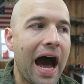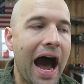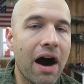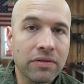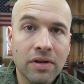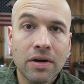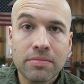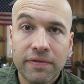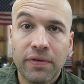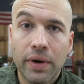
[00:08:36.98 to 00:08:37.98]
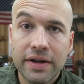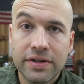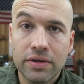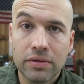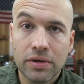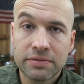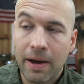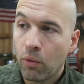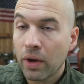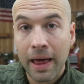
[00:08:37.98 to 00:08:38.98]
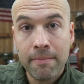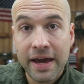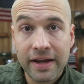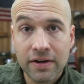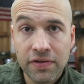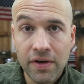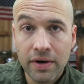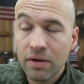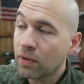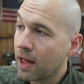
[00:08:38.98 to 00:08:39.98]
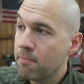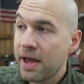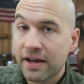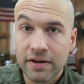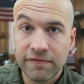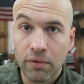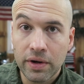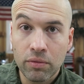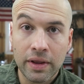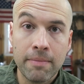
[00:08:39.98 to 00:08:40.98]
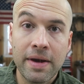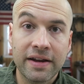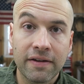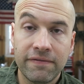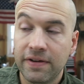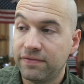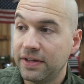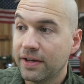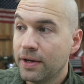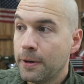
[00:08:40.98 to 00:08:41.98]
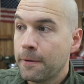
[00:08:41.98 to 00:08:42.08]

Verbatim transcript: how long before I do lose my, will I make it to 30? Will I make it to 40? Will I make it to 50?